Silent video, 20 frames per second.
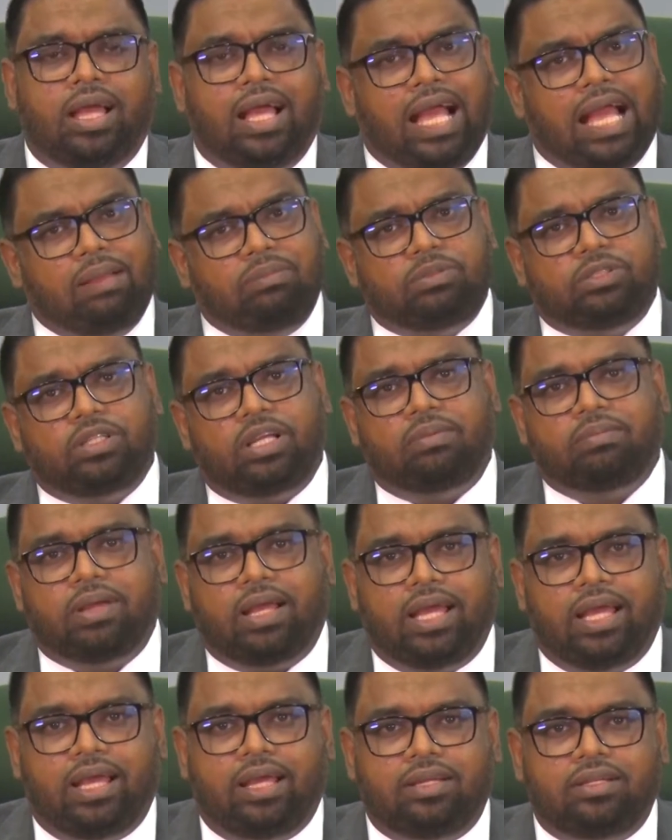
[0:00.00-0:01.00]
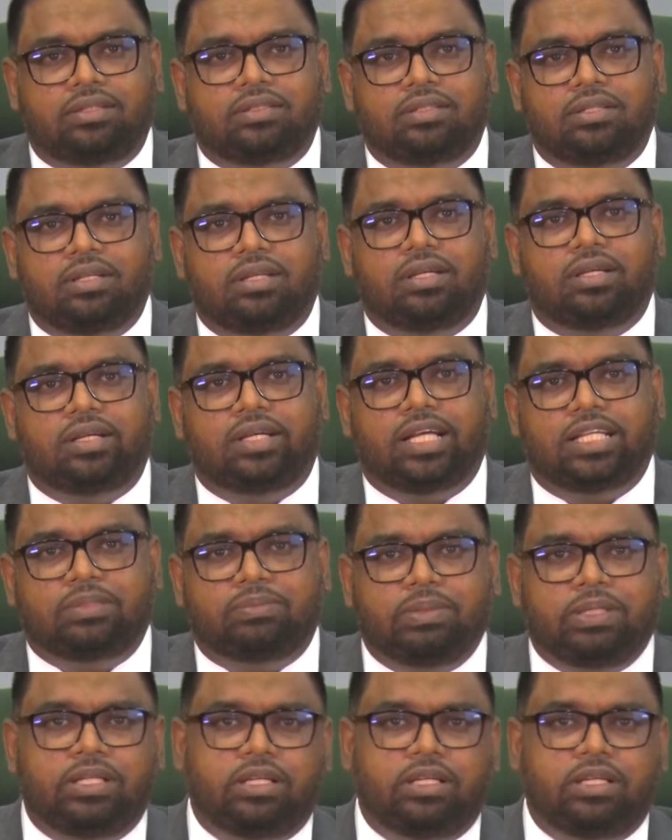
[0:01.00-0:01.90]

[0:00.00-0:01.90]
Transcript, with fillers: AmCham Guyana has been